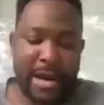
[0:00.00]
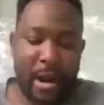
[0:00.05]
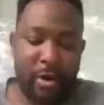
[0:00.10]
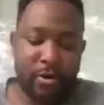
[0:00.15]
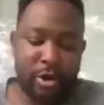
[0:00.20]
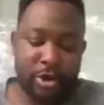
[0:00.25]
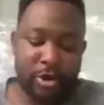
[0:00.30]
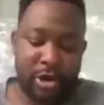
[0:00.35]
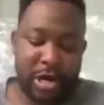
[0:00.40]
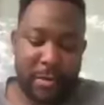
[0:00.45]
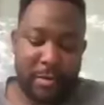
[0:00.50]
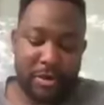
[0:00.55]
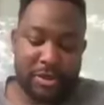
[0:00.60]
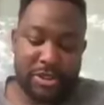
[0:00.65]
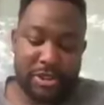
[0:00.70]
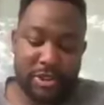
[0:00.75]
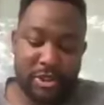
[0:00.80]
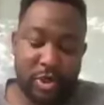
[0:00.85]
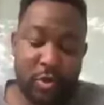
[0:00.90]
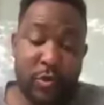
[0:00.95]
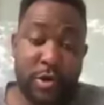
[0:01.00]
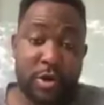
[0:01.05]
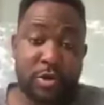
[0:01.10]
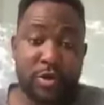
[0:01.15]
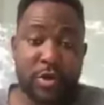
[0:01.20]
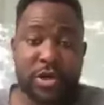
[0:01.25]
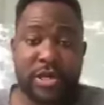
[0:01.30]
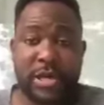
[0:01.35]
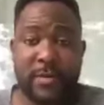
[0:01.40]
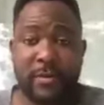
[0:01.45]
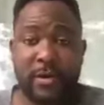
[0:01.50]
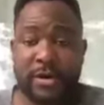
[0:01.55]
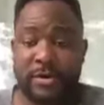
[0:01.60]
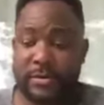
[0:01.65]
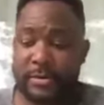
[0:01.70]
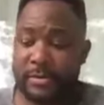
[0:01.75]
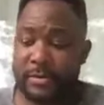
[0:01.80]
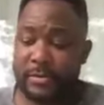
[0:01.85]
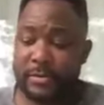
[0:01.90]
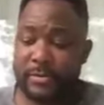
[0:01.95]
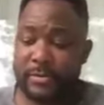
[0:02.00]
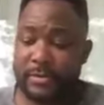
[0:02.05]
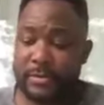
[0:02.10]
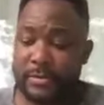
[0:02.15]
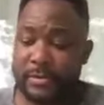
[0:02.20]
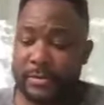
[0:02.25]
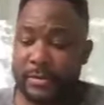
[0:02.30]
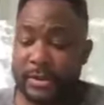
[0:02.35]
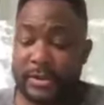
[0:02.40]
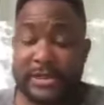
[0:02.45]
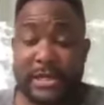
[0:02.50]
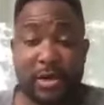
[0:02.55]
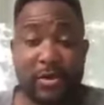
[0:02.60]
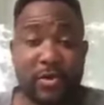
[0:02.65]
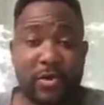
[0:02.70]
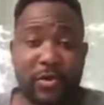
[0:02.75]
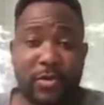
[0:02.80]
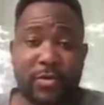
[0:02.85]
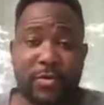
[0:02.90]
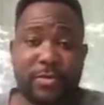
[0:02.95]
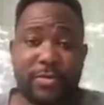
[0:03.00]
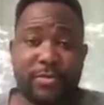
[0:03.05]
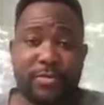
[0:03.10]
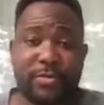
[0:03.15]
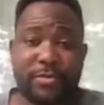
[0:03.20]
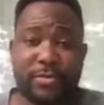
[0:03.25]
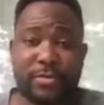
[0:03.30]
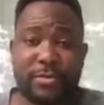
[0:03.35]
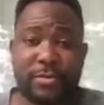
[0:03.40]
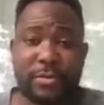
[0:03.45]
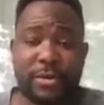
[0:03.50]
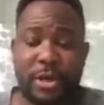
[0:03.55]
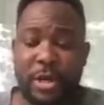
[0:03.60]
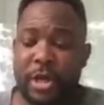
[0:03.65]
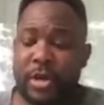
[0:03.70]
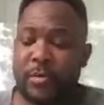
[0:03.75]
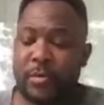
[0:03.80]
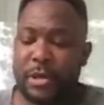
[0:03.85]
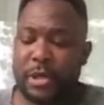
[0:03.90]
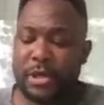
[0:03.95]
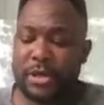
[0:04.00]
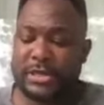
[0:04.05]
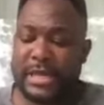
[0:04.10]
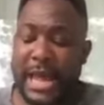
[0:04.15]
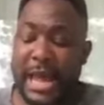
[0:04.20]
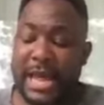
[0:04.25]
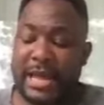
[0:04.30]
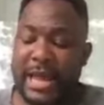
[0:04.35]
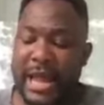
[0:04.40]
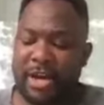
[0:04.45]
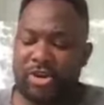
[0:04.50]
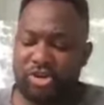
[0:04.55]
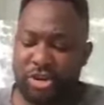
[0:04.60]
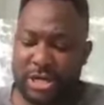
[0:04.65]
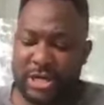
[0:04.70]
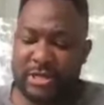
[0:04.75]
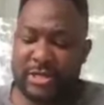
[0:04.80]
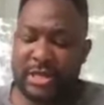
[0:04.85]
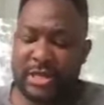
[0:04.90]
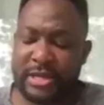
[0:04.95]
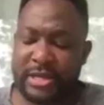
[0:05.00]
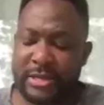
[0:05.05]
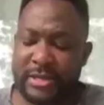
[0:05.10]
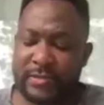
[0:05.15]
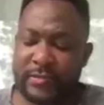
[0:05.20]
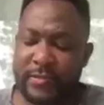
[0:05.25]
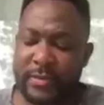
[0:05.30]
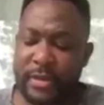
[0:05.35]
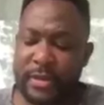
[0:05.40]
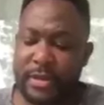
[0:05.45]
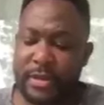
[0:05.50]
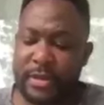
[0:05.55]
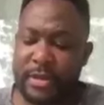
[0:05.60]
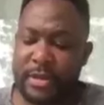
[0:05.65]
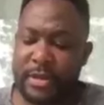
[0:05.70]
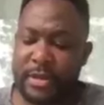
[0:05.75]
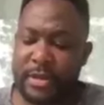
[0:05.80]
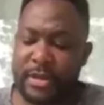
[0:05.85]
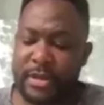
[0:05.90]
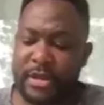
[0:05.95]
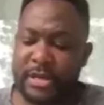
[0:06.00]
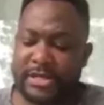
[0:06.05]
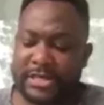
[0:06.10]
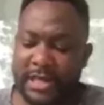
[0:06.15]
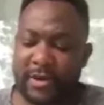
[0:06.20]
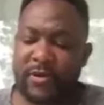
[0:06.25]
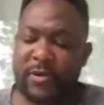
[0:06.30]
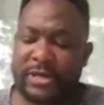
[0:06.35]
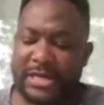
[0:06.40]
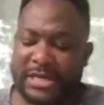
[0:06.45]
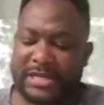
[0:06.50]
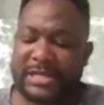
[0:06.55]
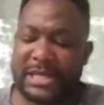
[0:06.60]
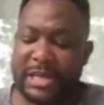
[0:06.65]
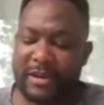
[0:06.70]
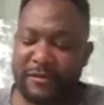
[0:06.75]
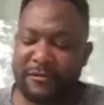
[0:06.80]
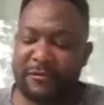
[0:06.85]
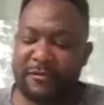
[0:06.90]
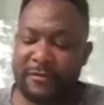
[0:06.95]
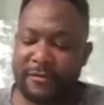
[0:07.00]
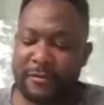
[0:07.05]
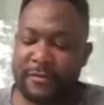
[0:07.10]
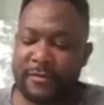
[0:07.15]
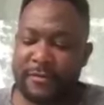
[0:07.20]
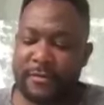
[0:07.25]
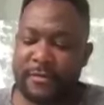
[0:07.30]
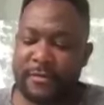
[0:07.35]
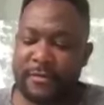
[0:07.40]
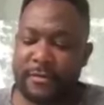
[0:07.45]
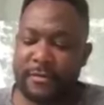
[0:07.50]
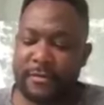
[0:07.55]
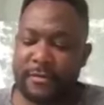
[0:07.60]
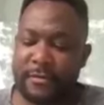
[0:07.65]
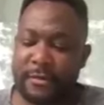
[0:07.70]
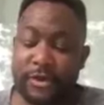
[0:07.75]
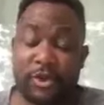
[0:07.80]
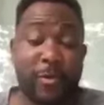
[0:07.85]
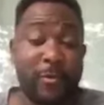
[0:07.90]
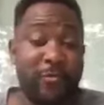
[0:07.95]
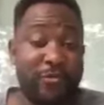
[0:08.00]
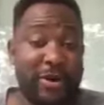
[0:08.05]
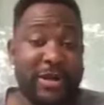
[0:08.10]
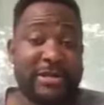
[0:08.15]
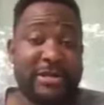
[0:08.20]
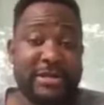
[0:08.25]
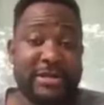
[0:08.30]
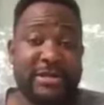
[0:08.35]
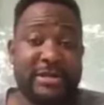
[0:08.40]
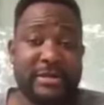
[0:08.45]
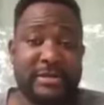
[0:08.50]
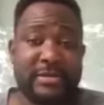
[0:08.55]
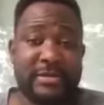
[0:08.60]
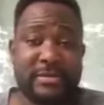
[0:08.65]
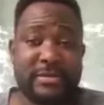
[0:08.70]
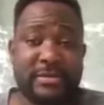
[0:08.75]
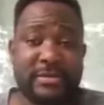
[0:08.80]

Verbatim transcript: I'll not talk about Sisiku without talking about Sako. Because I actually think Sako deserves some praises.